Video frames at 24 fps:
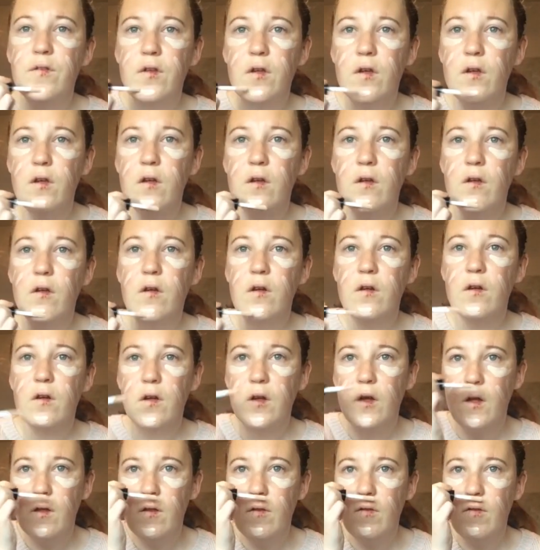to
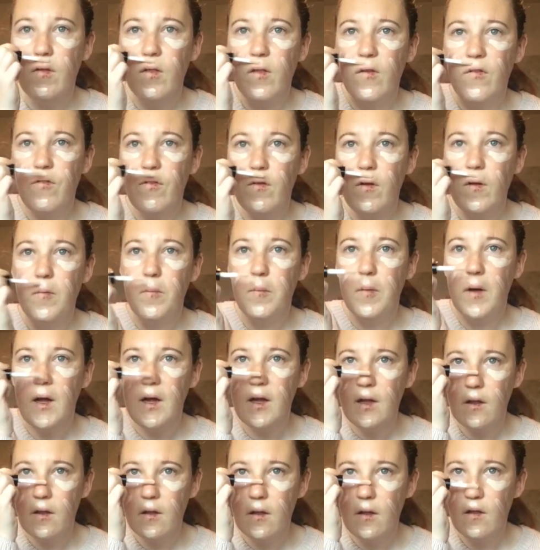go to the food
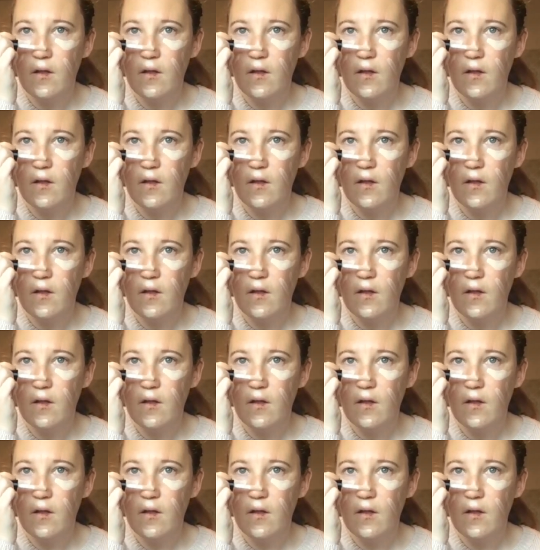bank.